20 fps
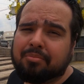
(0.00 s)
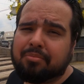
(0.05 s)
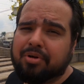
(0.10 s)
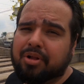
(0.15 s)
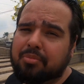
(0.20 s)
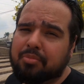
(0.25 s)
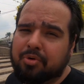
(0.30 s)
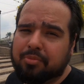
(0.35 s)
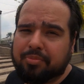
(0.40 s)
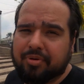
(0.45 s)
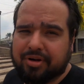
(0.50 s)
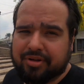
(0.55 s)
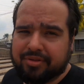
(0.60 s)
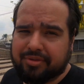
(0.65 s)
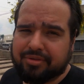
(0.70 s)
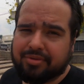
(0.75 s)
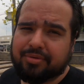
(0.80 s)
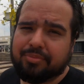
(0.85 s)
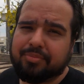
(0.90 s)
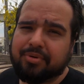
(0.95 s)

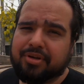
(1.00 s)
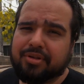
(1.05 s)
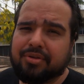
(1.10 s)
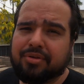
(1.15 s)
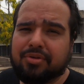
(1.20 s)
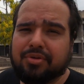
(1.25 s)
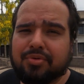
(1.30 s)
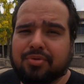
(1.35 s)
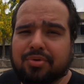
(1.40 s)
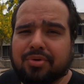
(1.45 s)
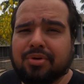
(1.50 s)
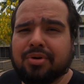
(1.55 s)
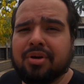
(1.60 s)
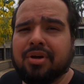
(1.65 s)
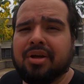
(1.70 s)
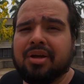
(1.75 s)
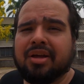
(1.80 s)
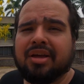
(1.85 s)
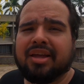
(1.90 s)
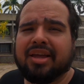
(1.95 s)
Belmopan to be the new
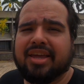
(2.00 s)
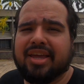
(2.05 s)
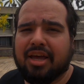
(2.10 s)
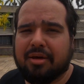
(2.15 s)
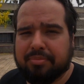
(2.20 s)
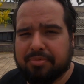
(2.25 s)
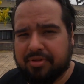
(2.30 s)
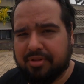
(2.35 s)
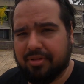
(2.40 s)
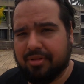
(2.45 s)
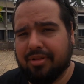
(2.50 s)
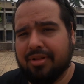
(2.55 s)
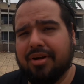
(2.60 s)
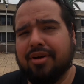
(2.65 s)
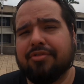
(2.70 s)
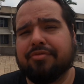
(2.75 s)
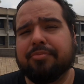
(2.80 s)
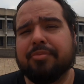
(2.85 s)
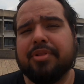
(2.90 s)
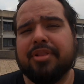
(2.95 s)
capital
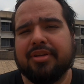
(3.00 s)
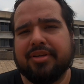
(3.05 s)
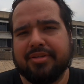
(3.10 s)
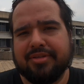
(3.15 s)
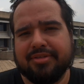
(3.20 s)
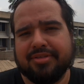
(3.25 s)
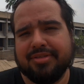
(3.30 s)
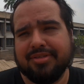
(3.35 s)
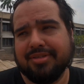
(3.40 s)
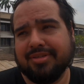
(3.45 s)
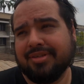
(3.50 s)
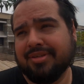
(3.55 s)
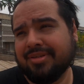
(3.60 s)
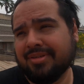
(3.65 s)
of Belize.